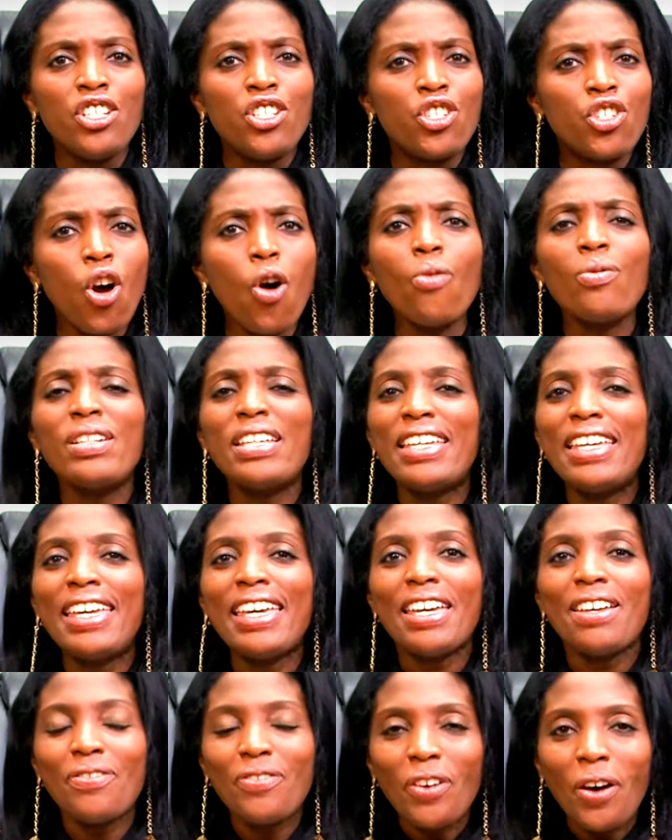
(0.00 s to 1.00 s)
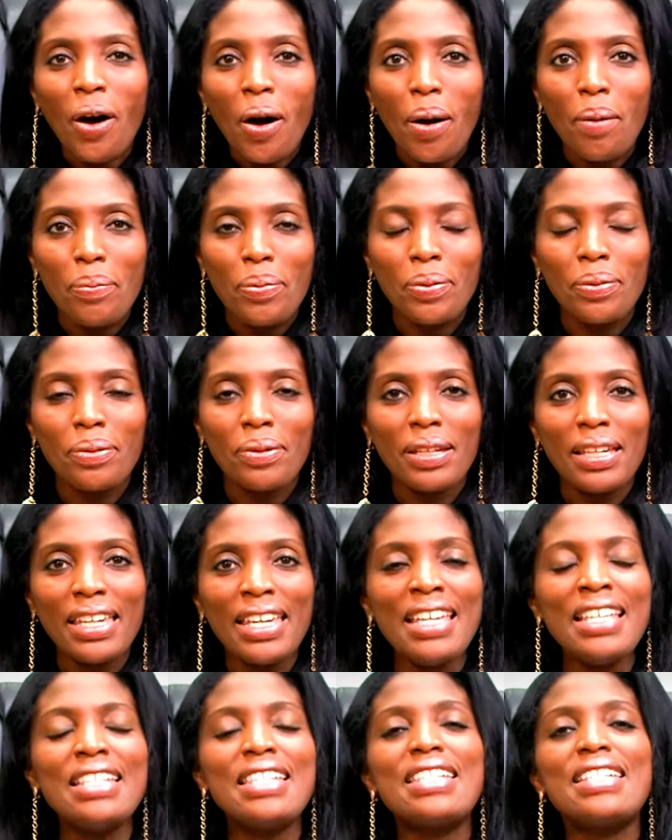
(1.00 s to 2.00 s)
Don't give up.
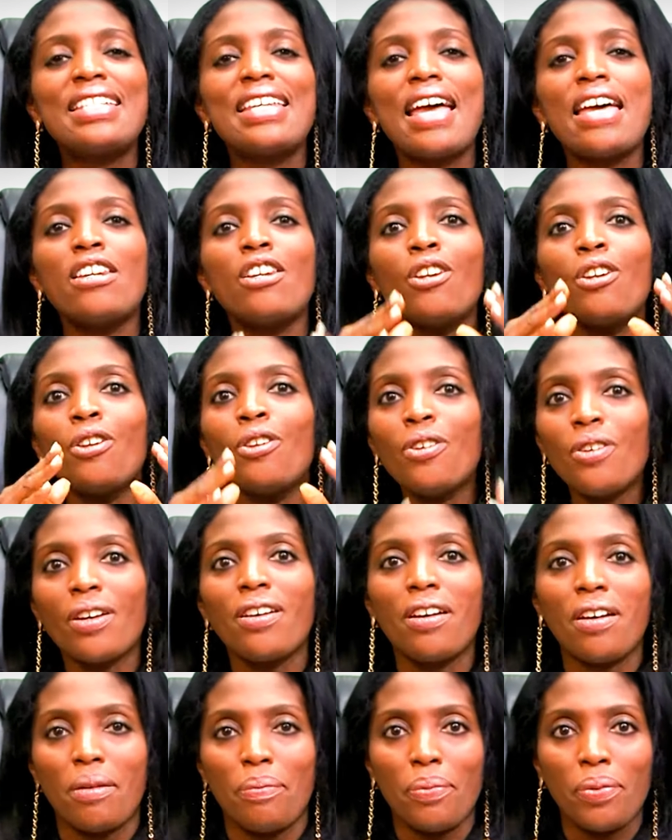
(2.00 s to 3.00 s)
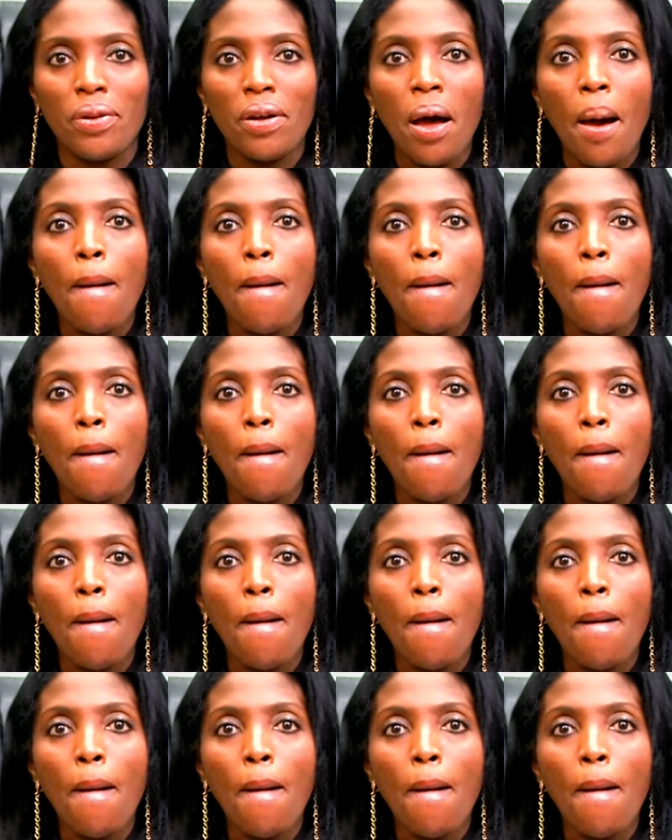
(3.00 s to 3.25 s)
Instead, look up.